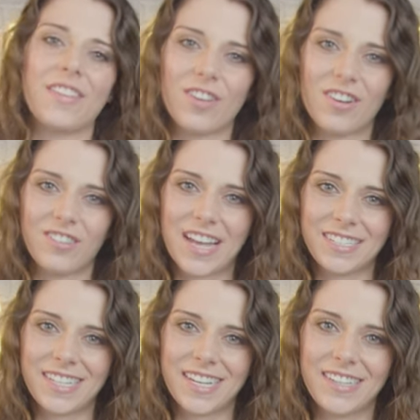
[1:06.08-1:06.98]
and
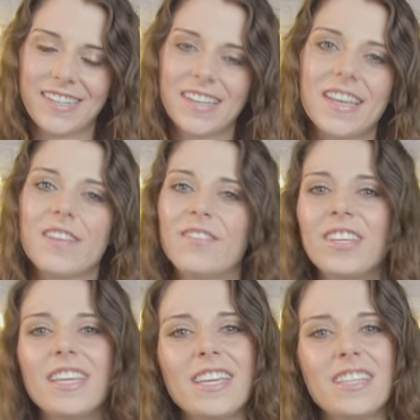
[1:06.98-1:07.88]
long-lasting
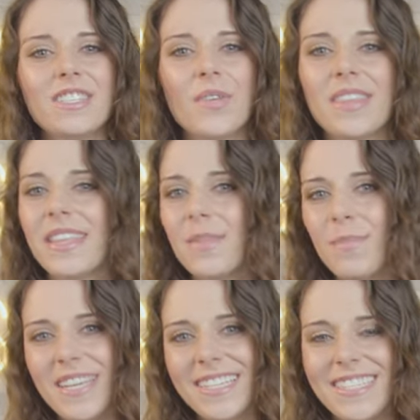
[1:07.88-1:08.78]
feel at ease knowing that the
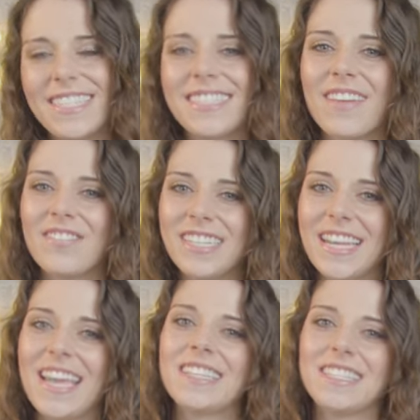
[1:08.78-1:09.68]

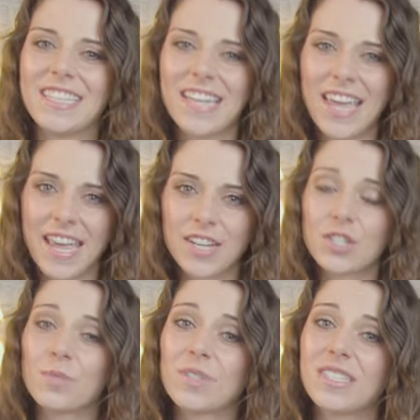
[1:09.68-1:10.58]

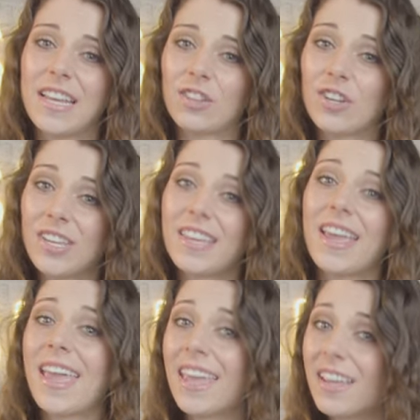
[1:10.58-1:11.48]
PC78ZH will stay looking
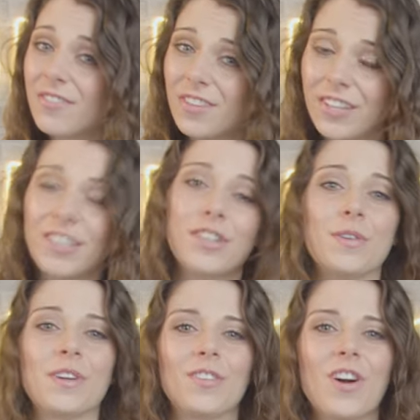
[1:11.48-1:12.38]
and feeling
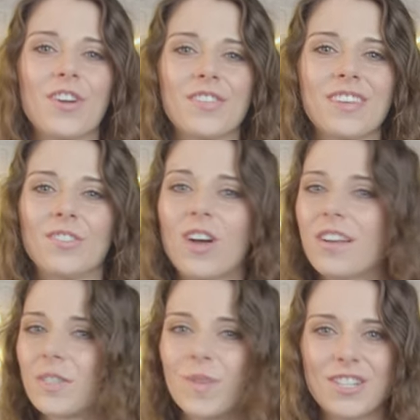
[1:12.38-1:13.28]
newer longer than a lot
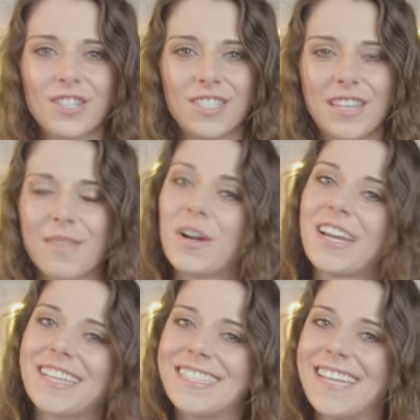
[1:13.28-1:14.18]
of sweatshirts on the market